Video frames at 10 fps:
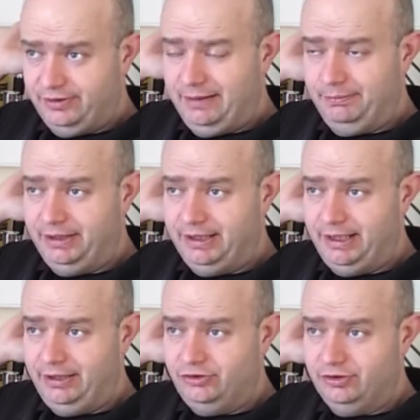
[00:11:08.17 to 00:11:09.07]

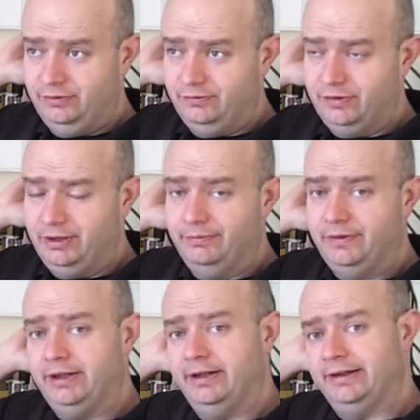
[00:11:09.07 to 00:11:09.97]
application from
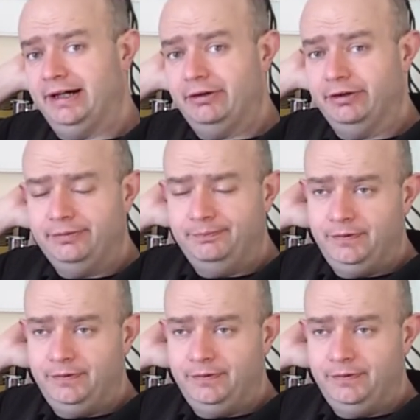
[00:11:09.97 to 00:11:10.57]
the Garrett